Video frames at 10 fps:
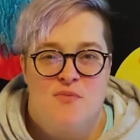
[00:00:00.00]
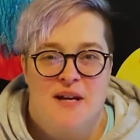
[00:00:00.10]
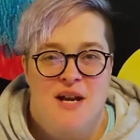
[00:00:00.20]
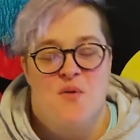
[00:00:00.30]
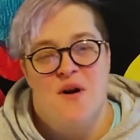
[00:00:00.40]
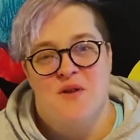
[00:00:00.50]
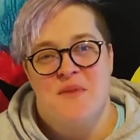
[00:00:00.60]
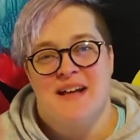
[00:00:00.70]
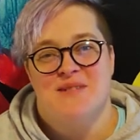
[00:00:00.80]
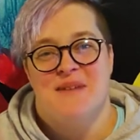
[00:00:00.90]
everybody, welcome
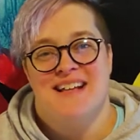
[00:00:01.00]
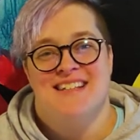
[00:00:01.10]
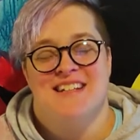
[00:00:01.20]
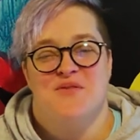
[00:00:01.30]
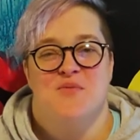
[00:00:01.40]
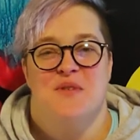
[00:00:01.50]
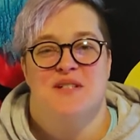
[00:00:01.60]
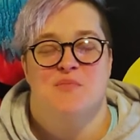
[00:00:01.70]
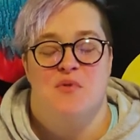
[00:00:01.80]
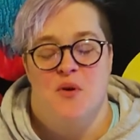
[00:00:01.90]
back to Making Stuff with
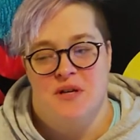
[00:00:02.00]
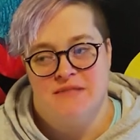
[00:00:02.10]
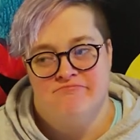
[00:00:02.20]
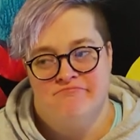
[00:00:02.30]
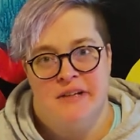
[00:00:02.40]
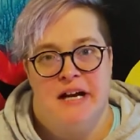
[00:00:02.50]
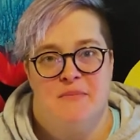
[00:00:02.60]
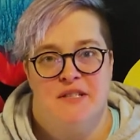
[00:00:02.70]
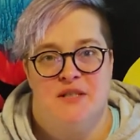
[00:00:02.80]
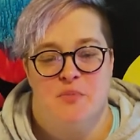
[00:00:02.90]
Missus Baroody.
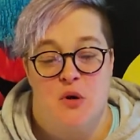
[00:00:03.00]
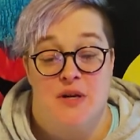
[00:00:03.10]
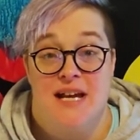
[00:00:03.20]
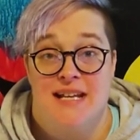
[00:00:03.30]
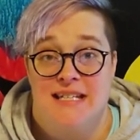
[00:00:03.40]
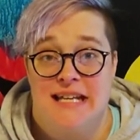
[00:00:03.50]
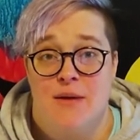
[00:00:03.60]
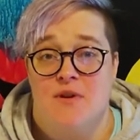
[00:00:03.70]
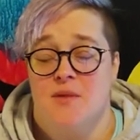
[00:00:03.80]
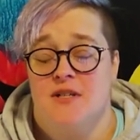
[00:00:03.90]
I'm Missus Baroody, and
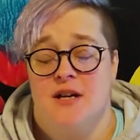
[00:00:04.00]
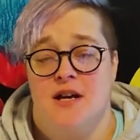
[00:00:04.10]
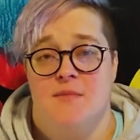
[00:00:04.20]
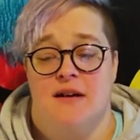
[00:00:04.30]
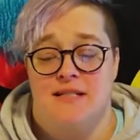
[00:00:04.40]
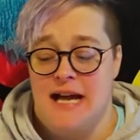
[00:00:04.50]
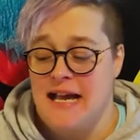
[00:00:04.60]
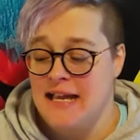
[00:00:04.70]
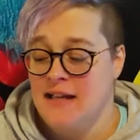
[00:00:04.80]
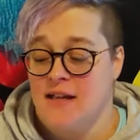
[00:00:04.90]
today we're going to be talking about
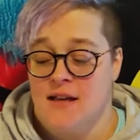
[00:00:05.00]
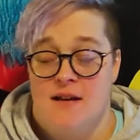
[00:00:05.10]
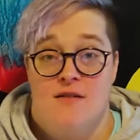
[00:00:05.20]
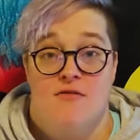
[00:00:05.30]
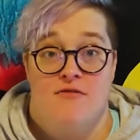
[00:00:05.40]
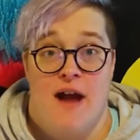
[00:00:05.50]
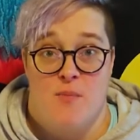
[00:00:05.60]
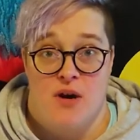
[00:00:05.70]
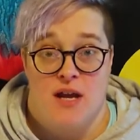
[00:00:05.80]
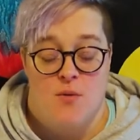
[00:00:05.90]
dyeing
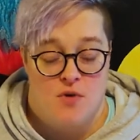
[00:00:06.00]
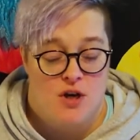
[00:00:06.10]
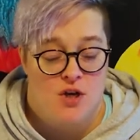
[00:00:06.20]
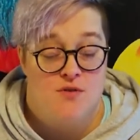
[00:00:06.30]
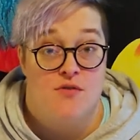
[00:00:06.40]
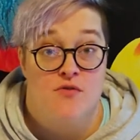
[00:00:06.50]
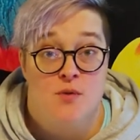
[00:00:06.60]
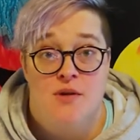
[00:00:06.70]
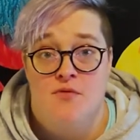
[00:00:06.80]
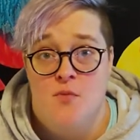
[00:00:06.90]
fabric, and we're going to use a
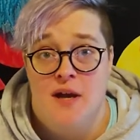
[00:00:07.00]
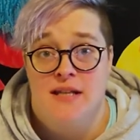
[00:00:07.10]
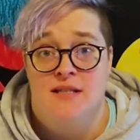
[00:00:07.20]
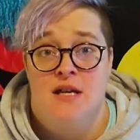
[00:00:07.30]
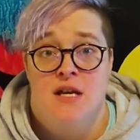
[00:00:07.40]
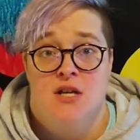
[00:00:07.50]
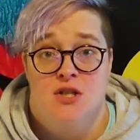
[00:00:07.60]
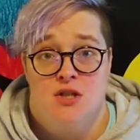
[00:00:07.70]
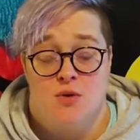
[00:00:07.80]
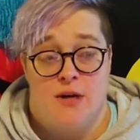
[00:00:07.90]
few different ways
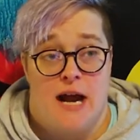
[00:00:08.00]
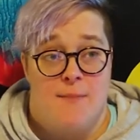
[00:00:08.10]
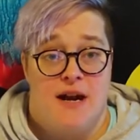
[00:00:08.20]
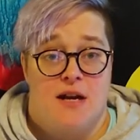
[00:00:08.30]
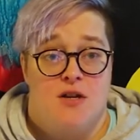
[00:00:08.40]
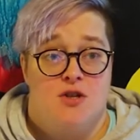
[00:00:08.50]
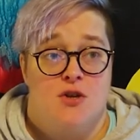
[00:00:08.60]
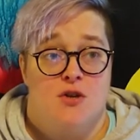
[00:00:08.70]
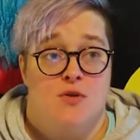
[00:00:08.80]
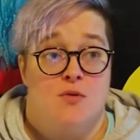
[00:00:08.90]
to do it. I'm not going to show
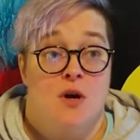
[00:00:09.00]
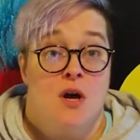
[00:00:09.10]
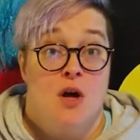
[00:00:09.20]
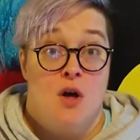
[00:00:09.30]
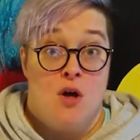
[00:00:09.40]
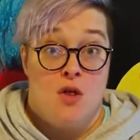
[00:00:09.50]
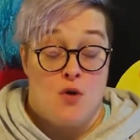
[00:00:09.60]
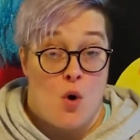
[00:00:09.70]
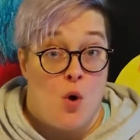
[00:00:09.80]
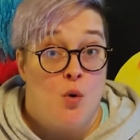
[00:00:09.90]
you
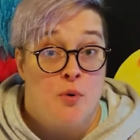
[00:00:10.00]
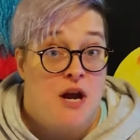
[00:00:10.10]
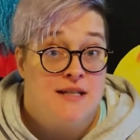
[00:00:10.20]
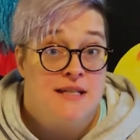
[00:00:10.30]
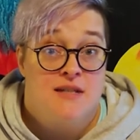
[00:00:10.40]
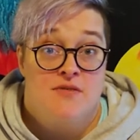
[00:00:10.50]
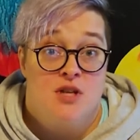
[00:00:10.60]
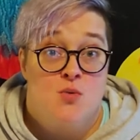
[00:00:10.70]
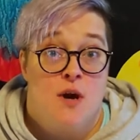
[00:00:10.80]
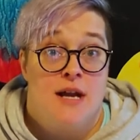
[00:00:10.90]
the whole process of
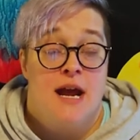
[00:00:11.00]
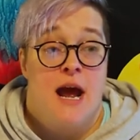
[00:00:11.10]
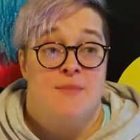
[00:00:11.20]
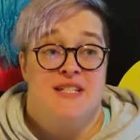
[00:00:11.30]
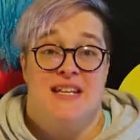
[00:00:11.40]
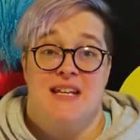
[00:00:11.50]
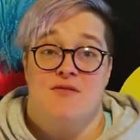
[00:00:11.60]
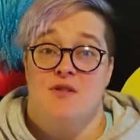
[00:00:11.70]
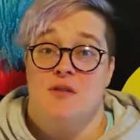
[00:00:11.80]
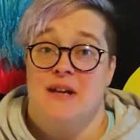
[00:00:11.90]
each one. I'm just going to give
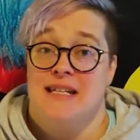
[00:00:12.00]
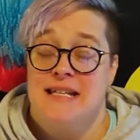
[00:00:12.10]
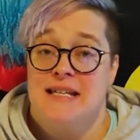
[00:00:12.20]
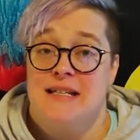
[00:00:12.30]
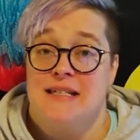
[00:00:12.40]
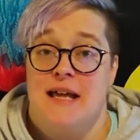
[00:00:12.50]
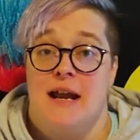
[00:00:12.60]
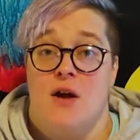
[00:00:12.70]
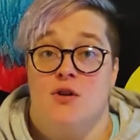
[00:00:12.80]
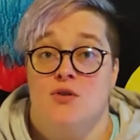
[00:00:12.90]
you some ideas on
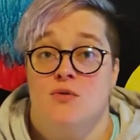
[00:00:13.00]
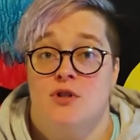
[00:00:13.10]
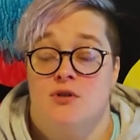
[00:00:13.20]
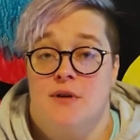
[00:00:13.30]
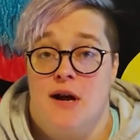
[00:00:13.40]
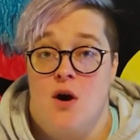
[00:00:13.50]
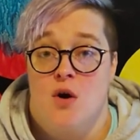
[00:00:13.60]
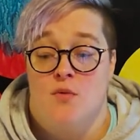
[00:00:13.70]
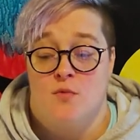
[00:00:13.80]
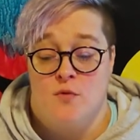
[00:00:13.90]
how you could do it at
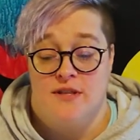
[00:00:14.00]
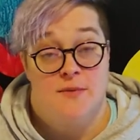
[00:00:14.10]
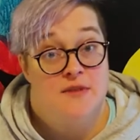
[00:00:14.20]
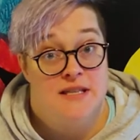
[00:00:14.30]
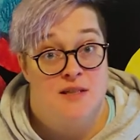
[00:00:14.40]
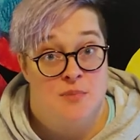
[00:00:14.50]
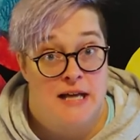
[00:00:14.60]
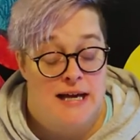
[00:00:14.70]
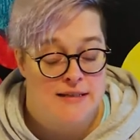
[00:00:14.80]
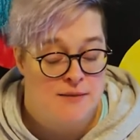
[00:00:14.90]
home with some of these
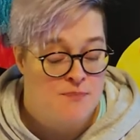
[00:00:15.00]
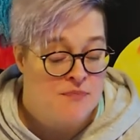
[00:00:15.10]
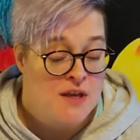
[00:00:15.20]
supplies.